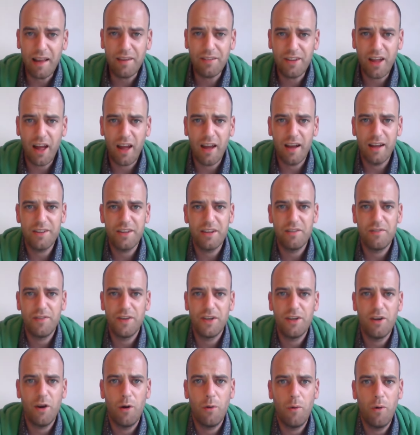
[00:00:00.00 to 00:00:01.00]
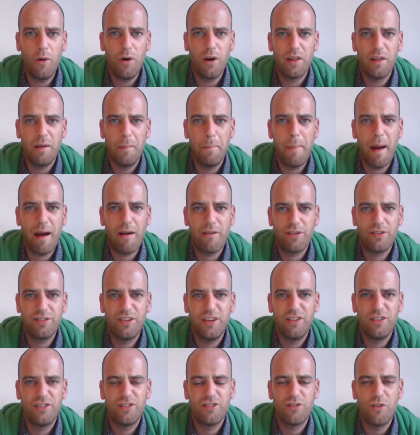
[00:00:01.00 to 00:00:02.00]
Last night I did a video on an
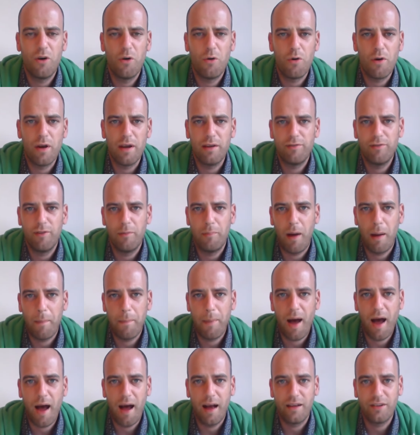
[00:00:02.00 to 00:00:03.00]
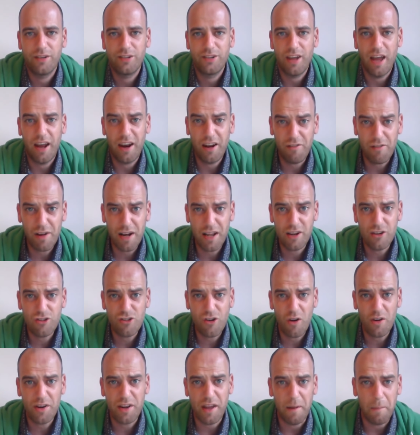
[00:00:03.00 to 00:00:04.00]
embarrassing story from my past, and I really
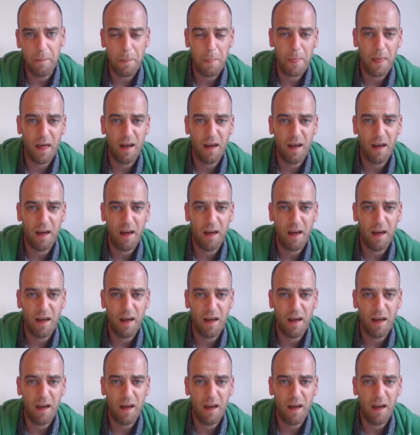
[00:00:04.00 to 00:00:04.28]
enjoyed it.